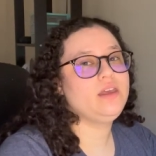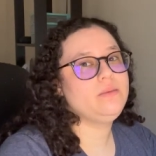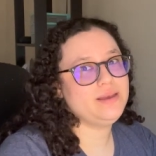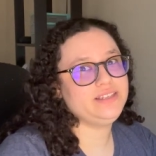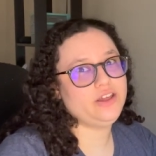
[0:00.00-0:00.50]

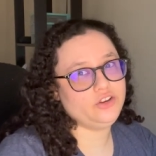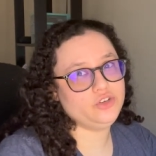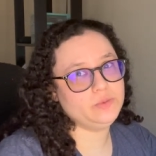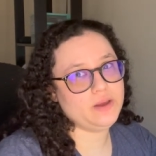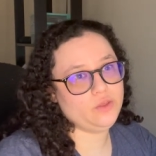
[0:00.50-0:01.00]
Messianic
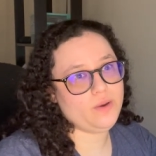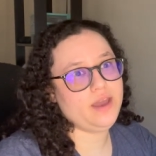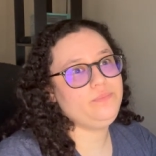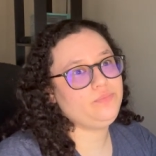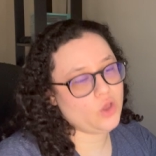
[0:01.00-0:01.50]
Jews, by the
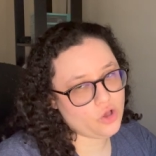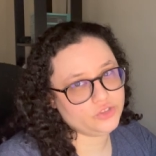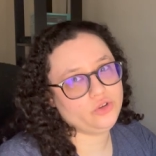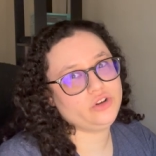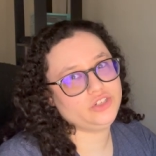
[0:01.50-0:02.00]
way,
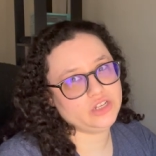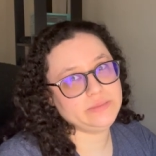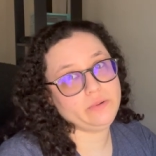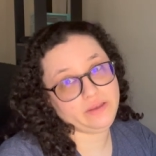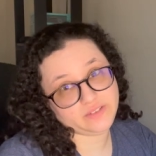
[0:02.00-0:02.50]
also Christians,
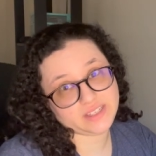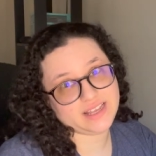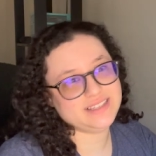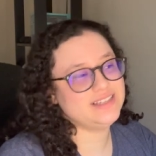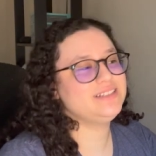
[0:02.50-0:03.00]
but we've
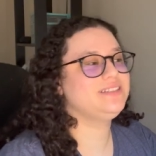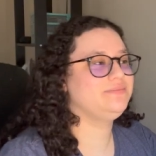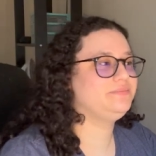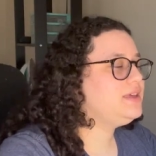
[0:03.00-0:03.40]
discussed this.